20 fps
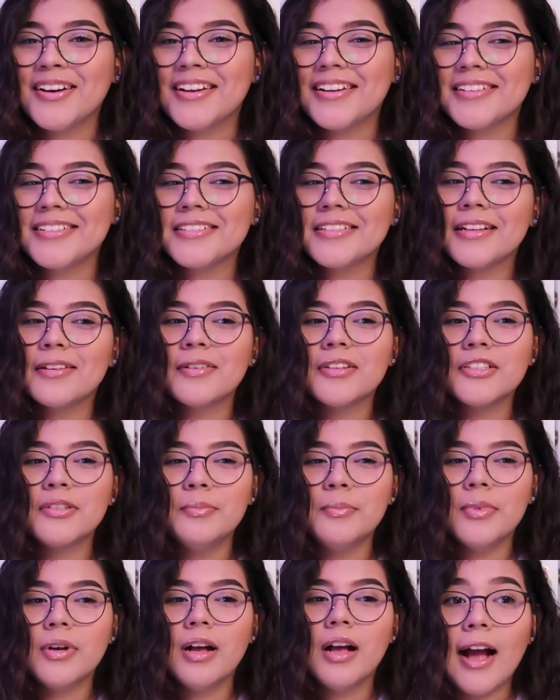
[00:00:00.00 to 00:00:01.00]
how to answer that
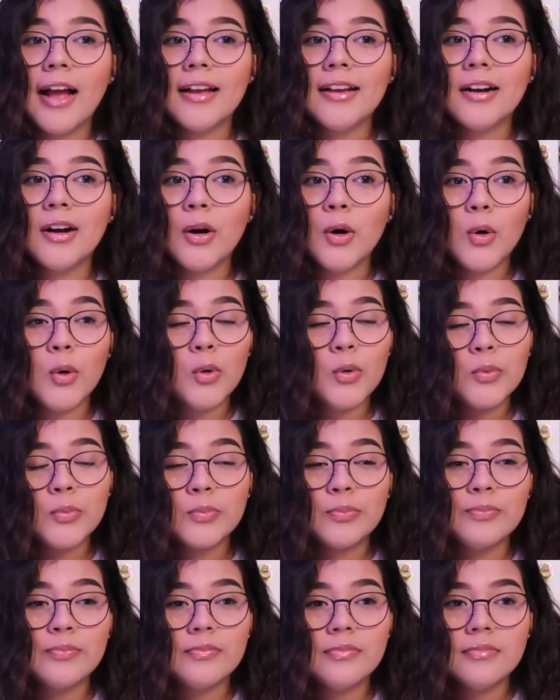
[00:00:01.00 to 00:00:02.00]
question, but I hope
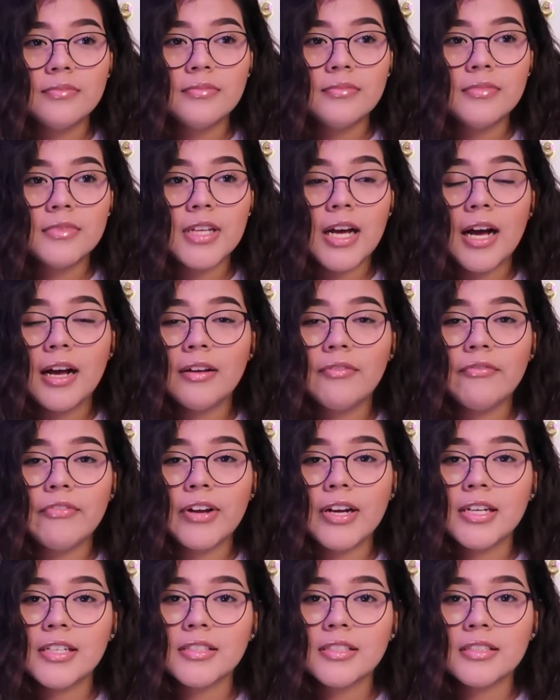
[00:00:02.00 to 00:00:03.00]
that I'm
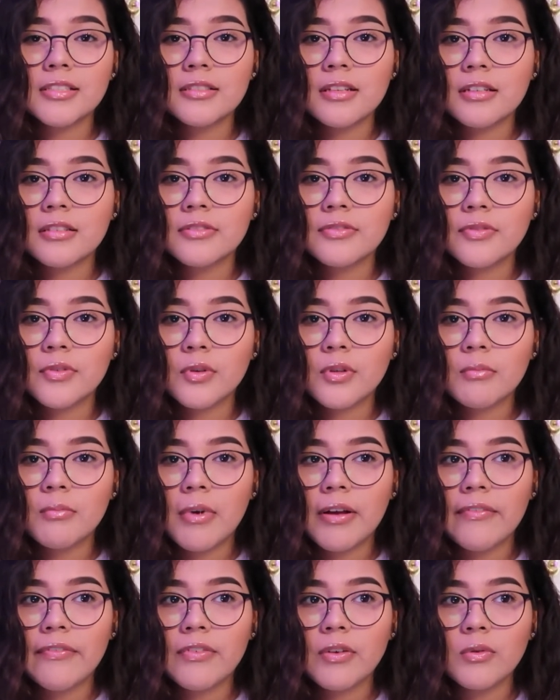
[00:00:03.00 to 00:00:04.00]
very successful in
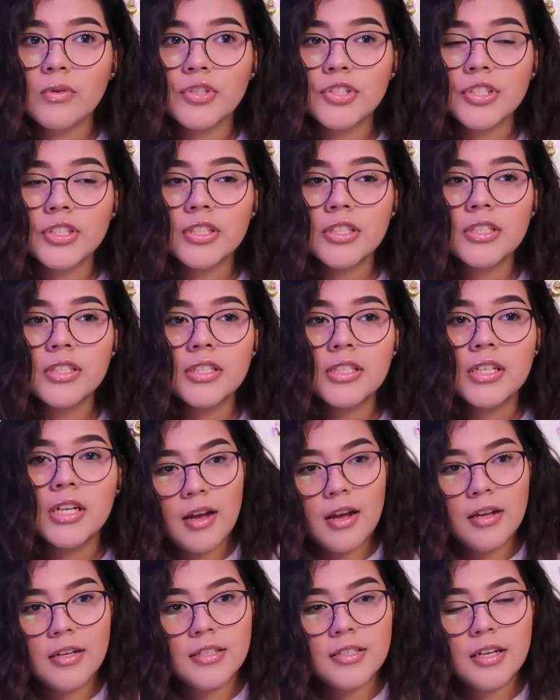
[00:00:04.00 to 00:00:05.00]
my future.
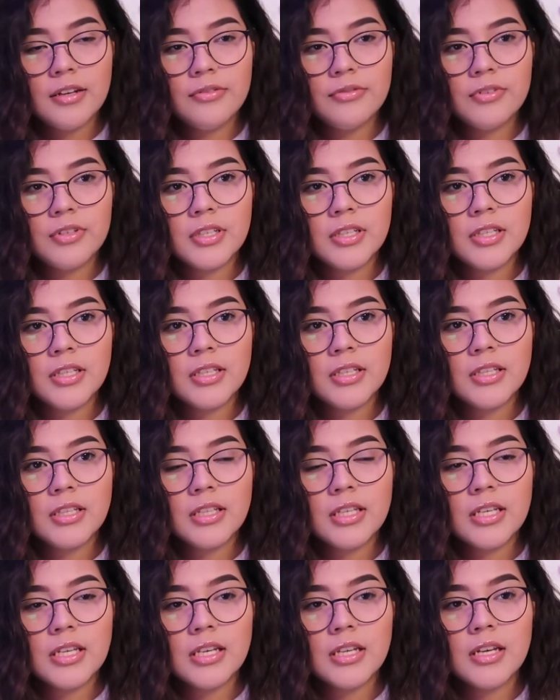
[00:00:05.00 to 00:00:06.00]
I
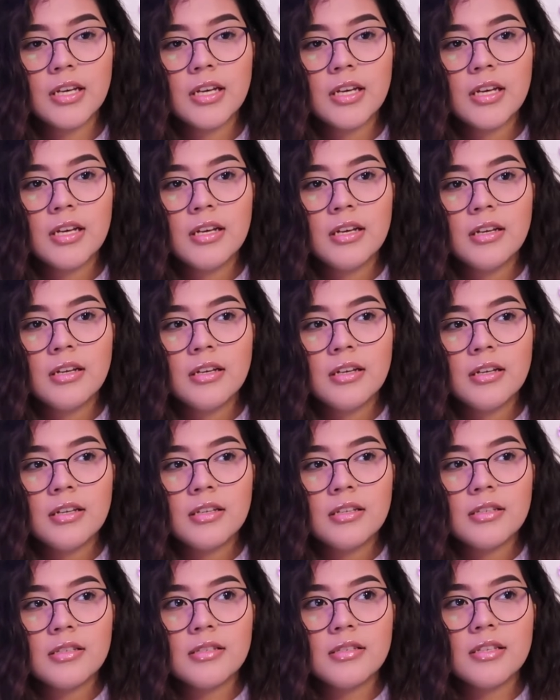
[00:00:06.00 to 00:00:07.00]
definitely
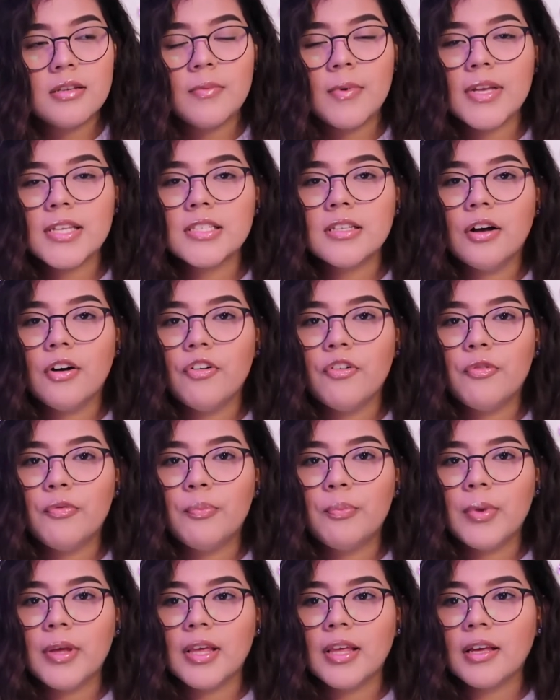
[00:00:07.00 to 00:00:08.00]
see myself
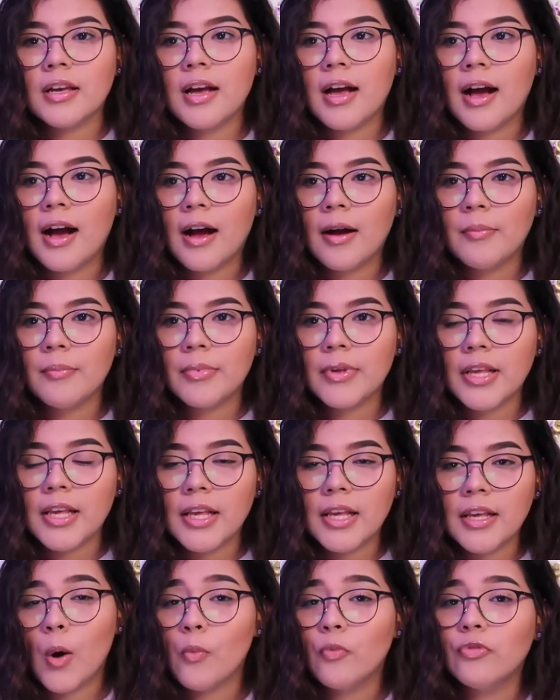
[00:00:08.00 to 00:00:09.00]
being
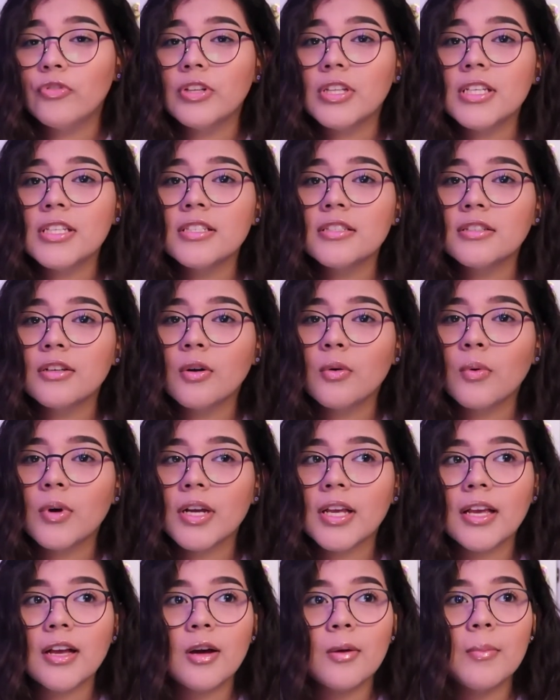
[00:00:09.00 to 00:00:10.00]
happy, hopefully still
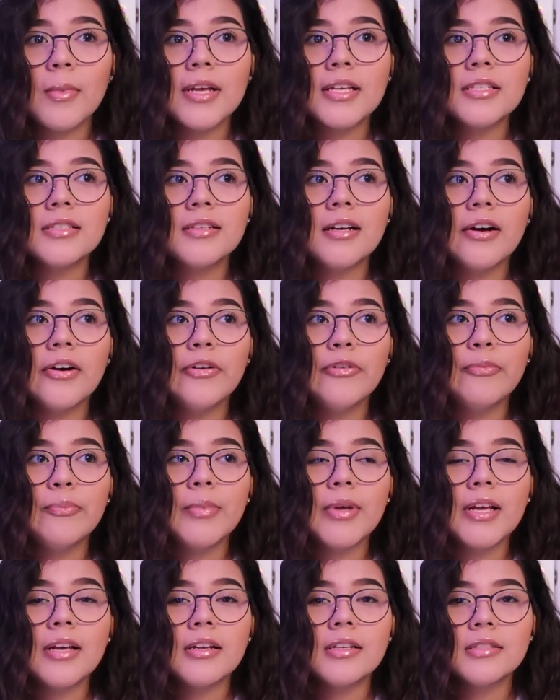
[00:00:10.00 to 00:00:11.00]
working on myself
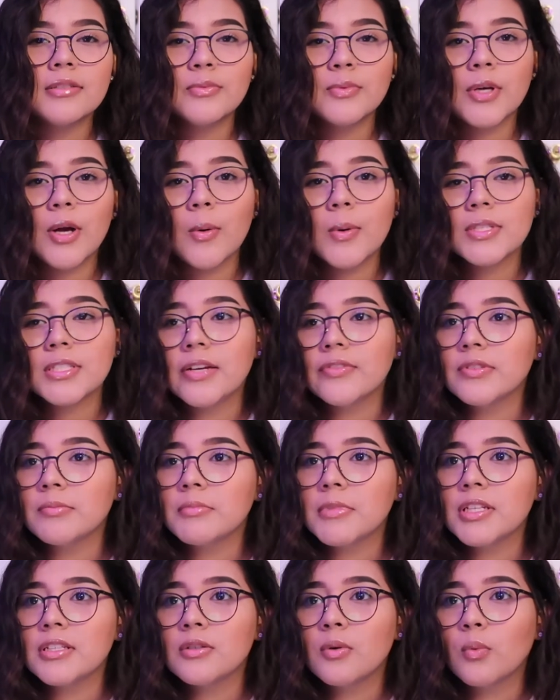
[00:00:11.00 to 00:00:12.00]
because we always have
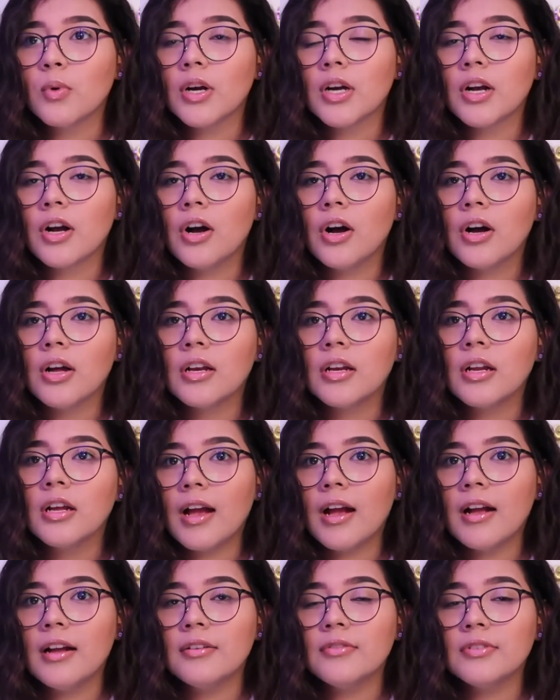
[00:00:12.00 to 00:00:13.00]
something to work on.
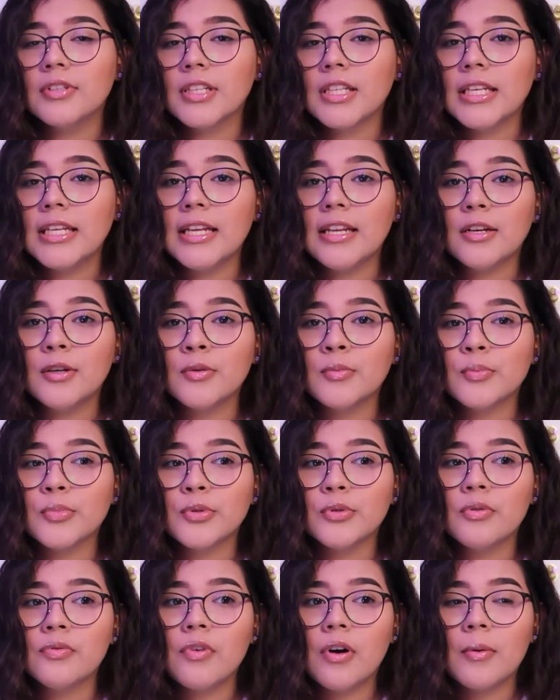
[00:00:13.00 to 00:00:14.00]
I really need to
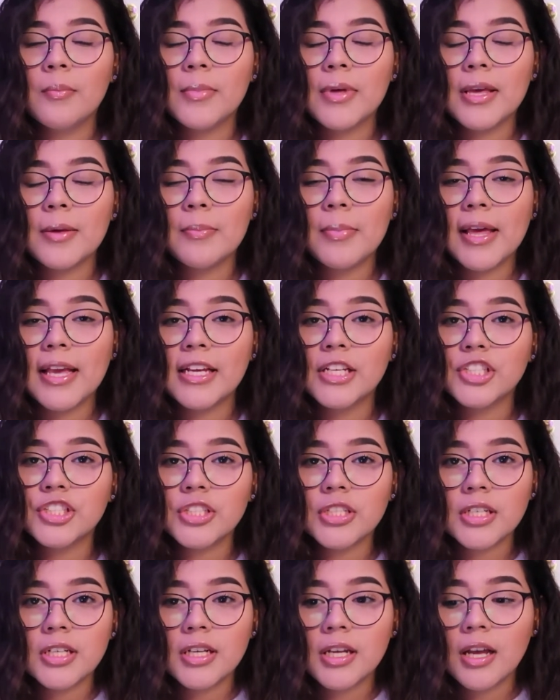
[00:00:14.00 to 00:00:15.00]
improve on being
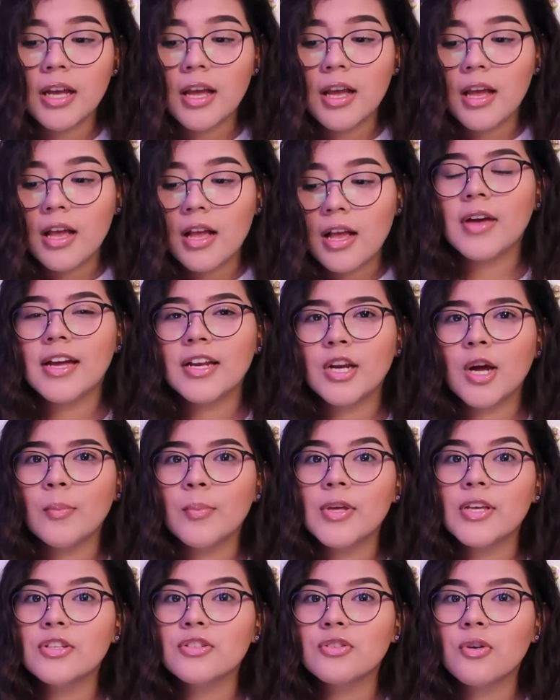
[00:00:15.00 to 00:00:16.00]
patient and not
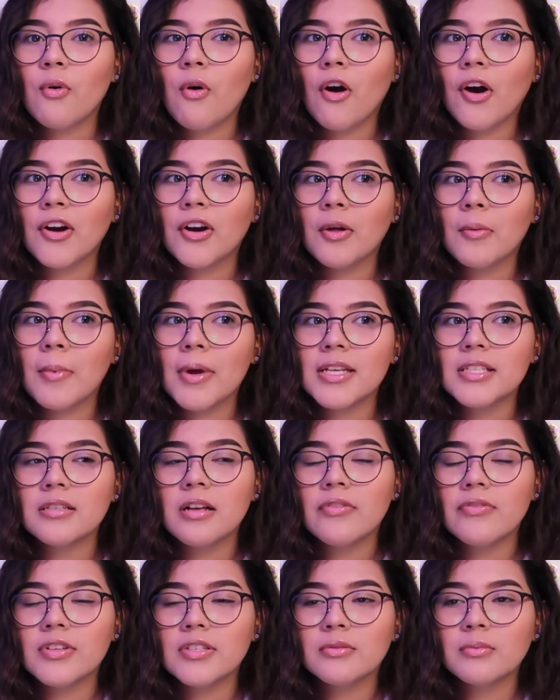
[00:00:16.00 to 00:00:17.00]
being so hard on
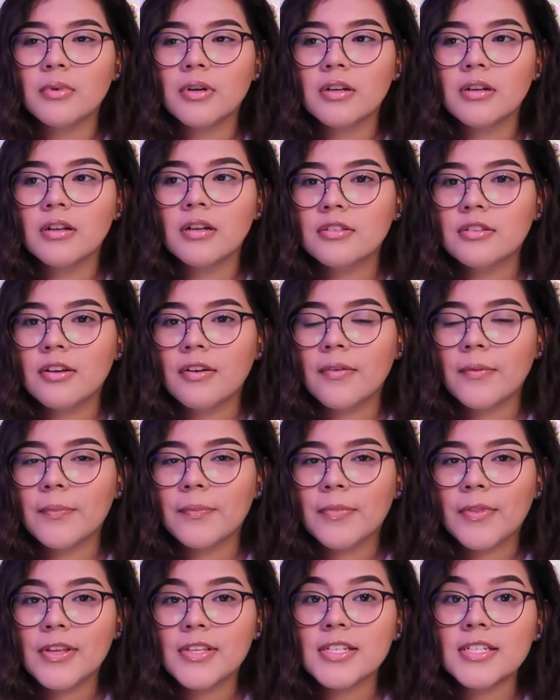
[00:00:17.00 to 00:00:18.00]
myself as well. So
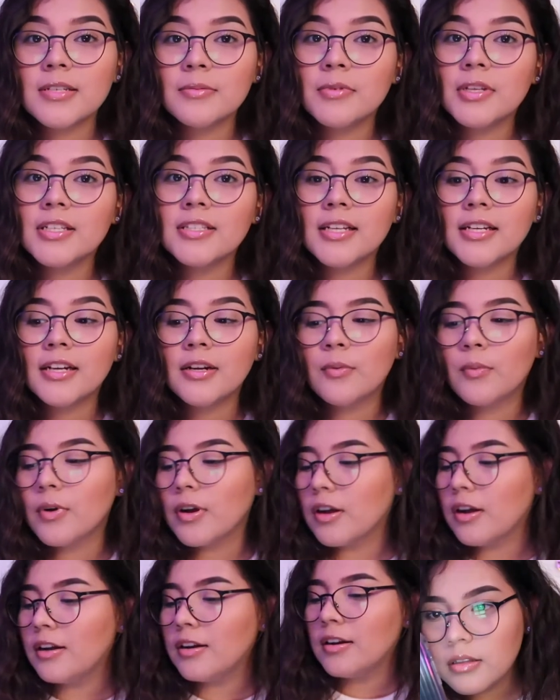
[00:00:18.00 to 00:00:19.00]
those are some things I need to
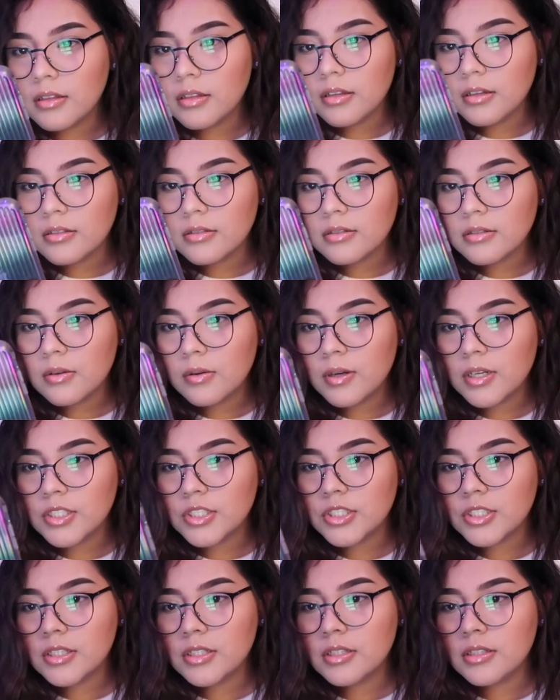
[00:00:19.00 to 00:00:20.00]
work on. Next
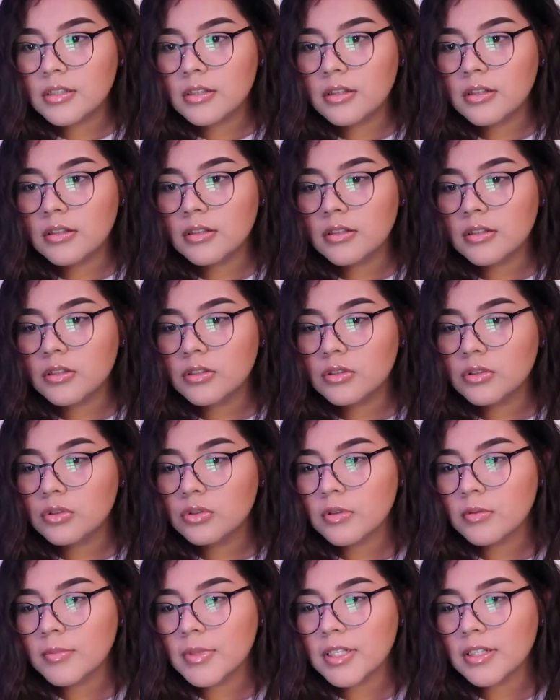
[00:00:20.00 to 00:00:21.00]
question
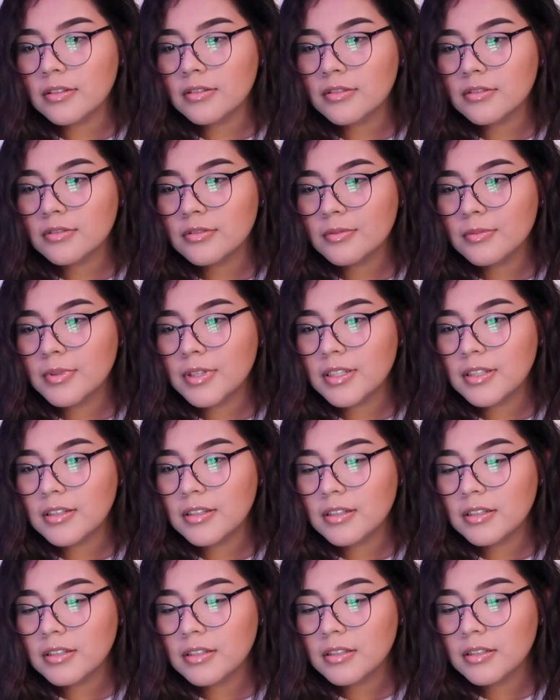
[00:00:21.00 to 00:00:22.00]
is, oh my god, there's so
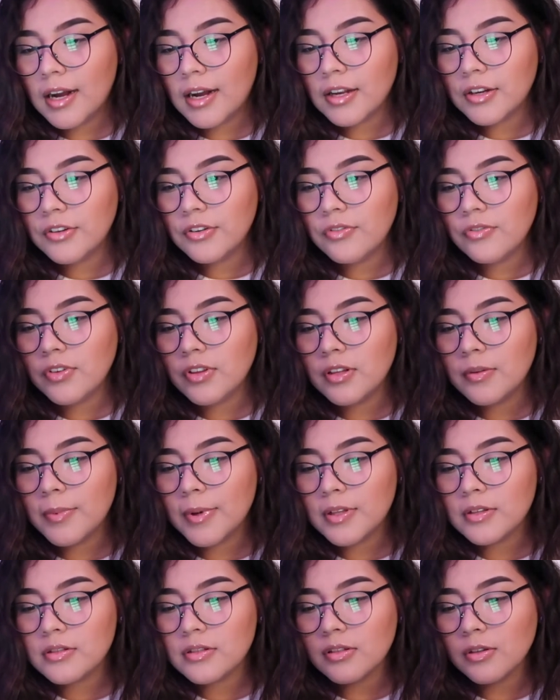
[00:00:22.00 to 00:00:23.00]
many. How do you feel
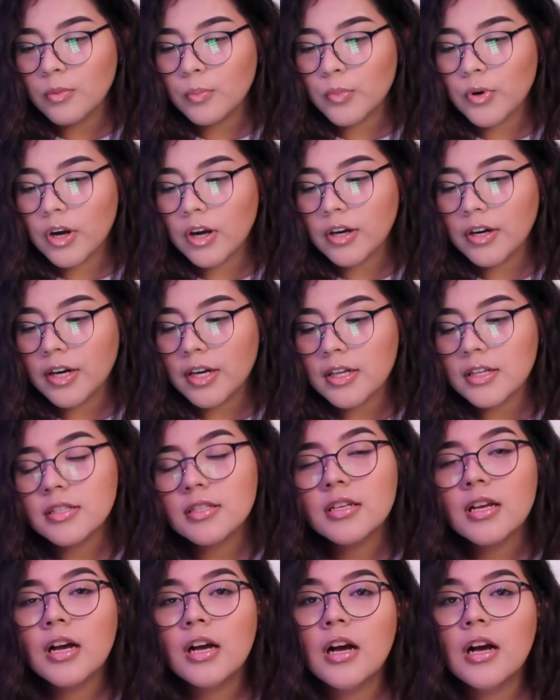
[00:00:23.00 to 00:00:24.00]
about slow progress?